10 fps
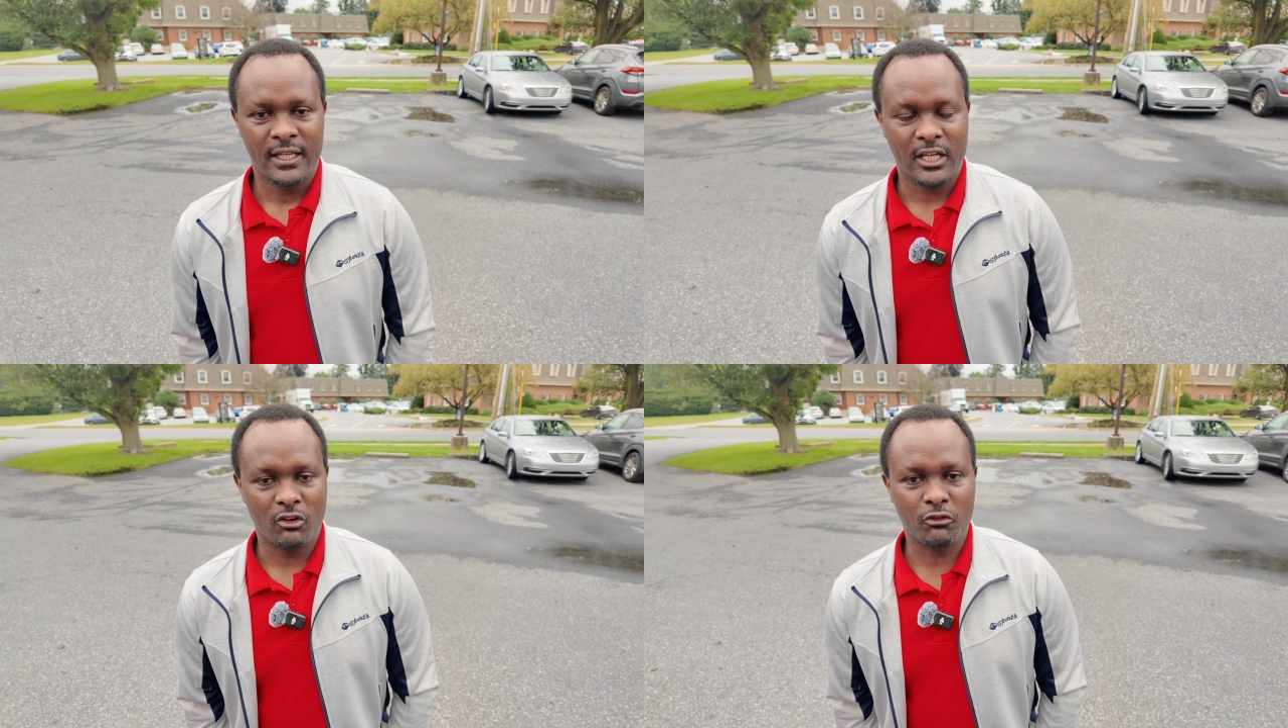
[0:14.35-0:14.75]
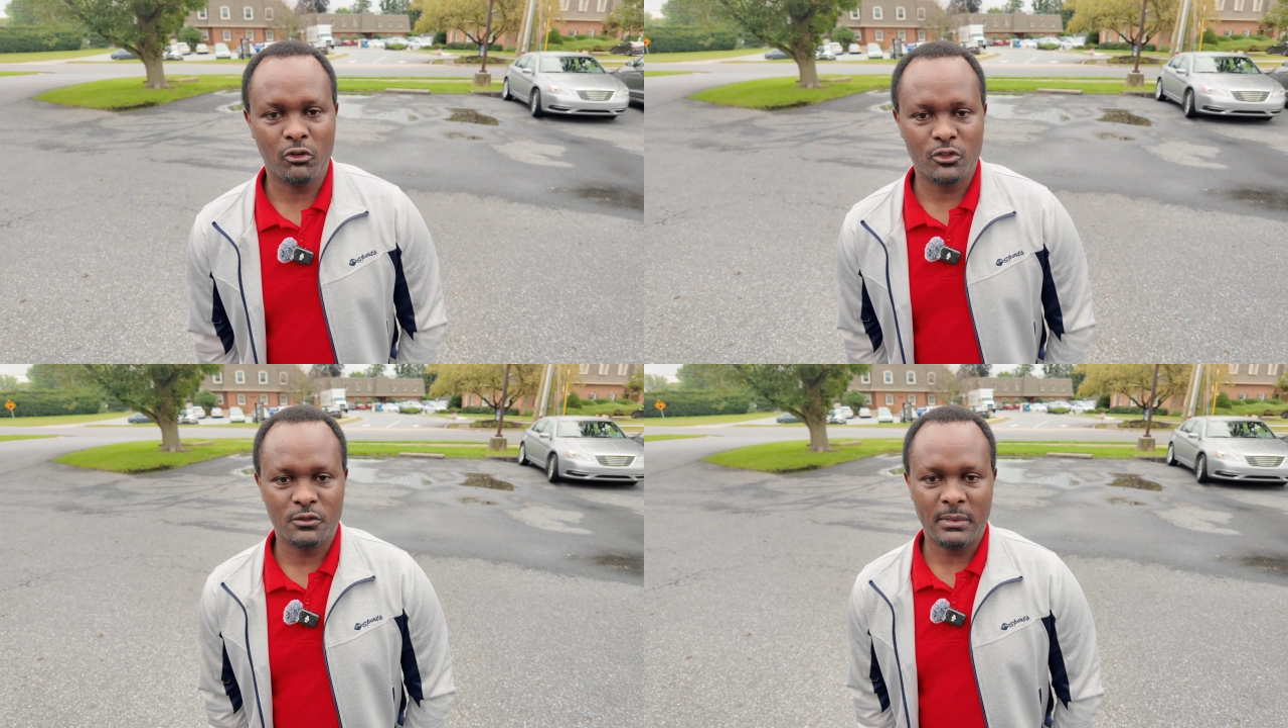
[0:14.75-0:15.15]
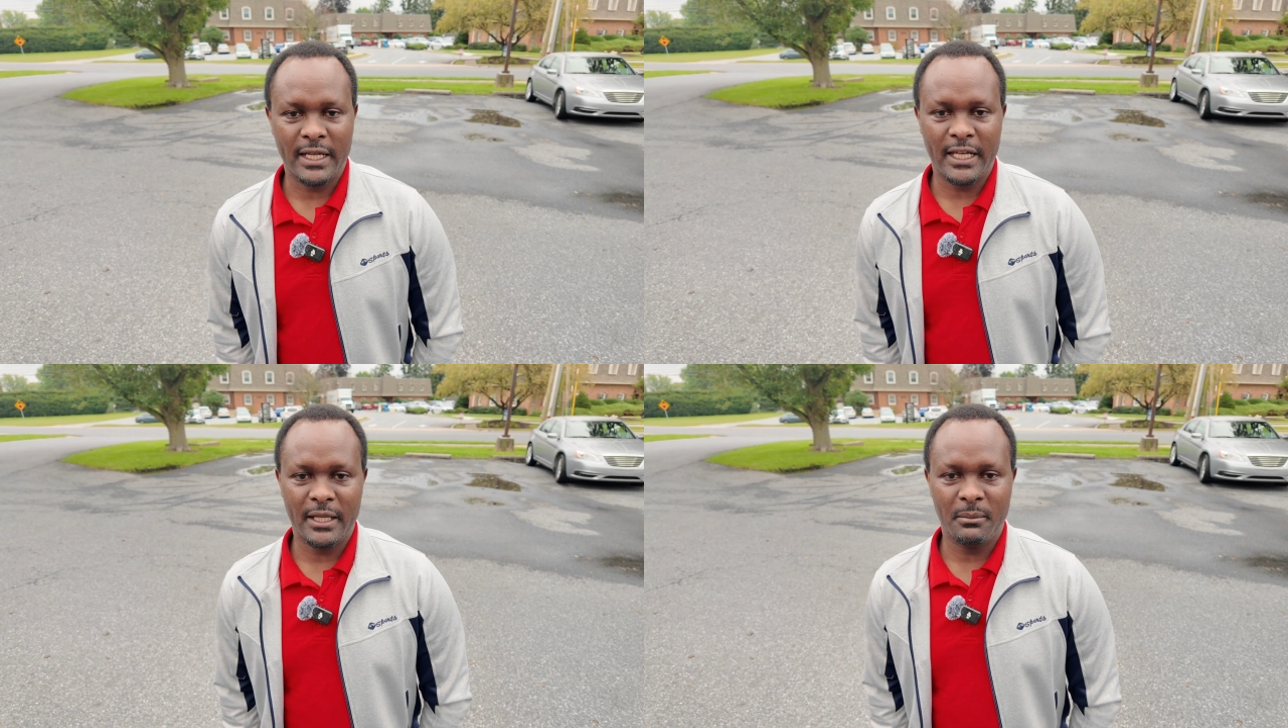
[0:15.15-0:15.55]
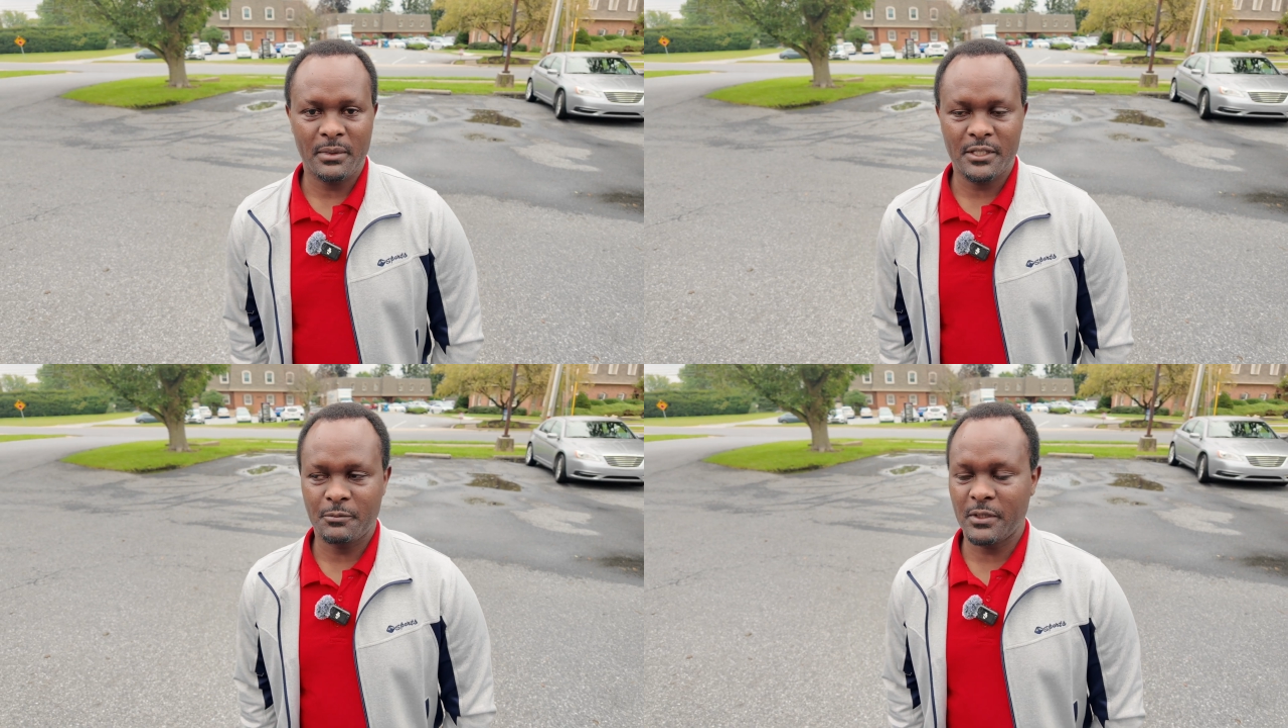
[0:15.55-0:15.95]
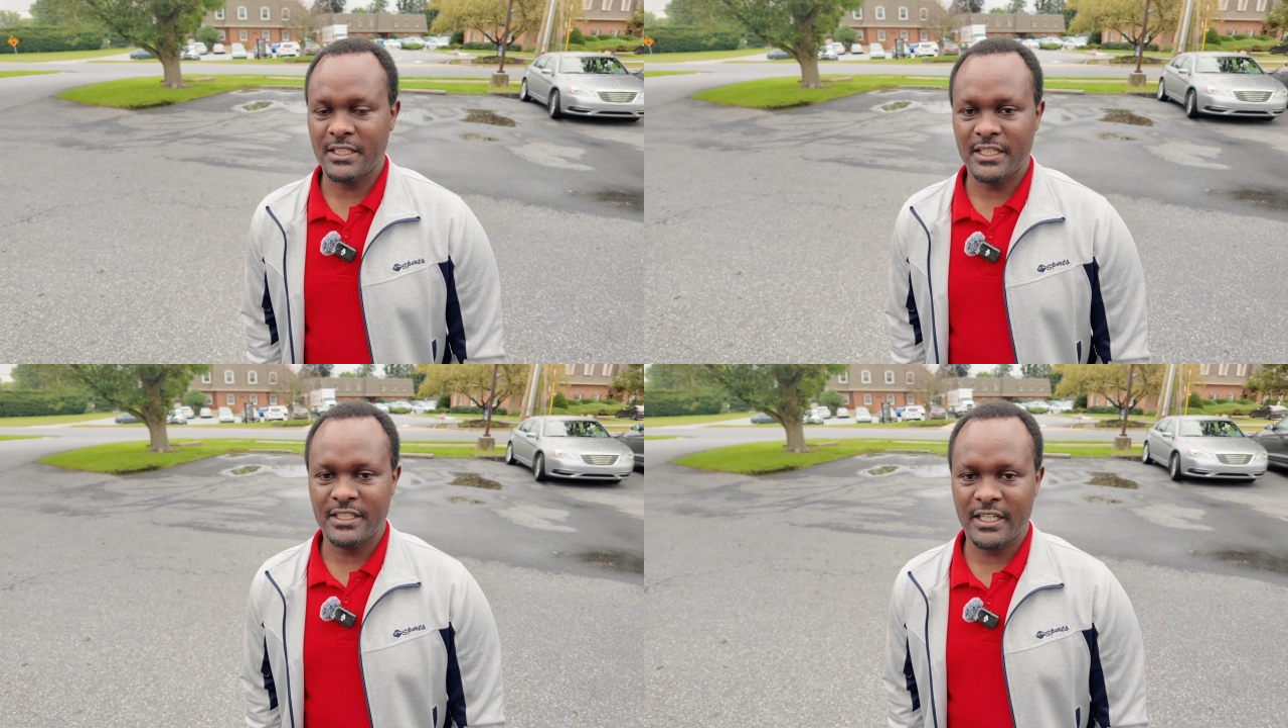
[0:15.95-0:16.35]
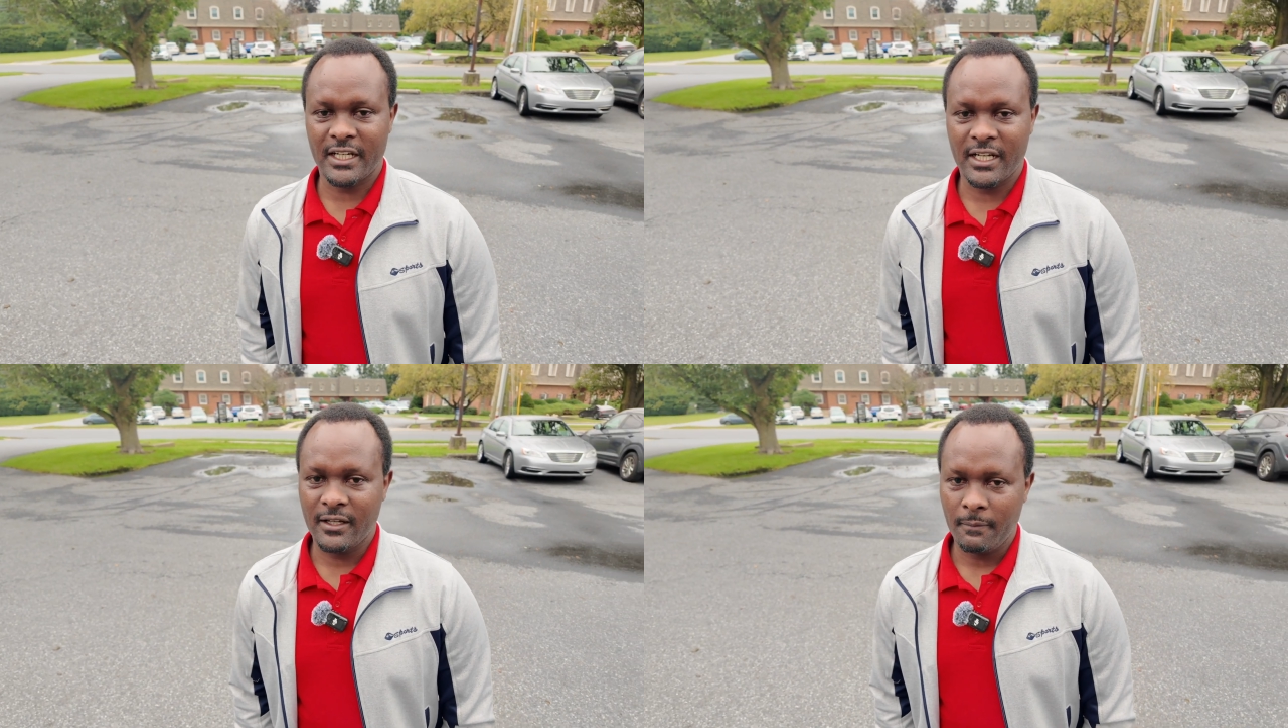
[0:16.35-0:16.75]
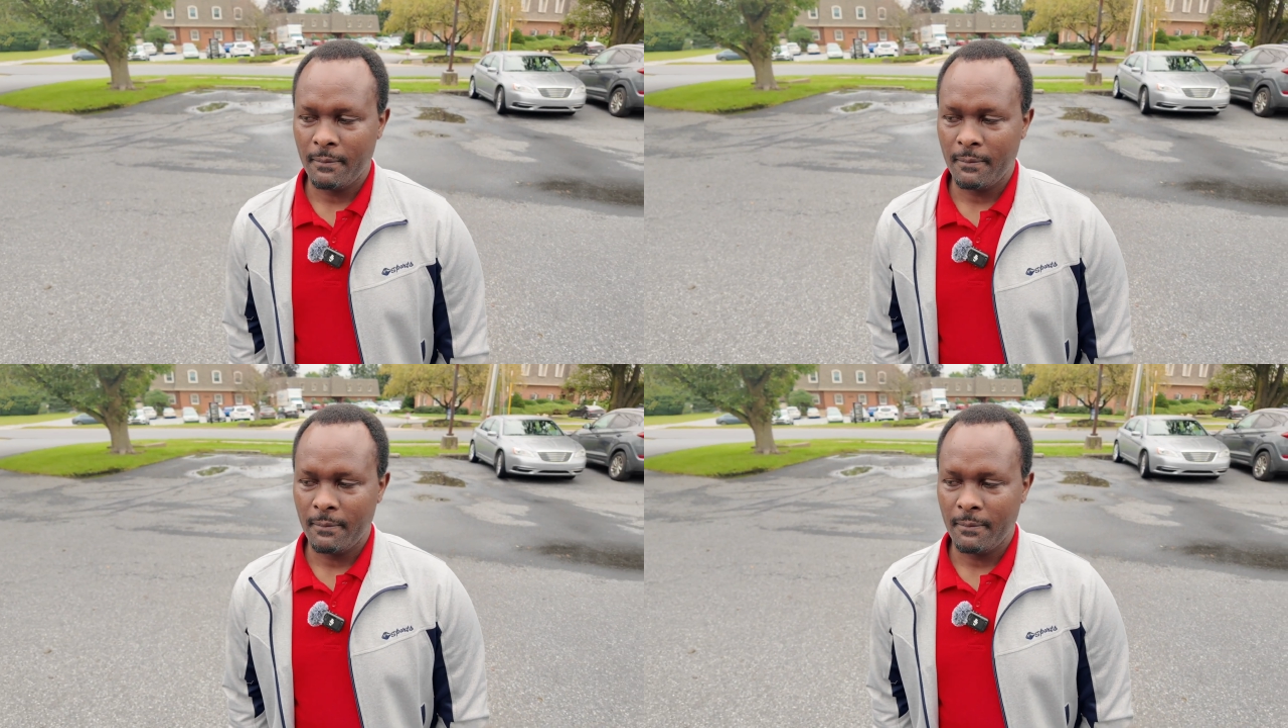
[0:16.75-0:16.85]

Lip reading: And of course, my name is Peter JENGA.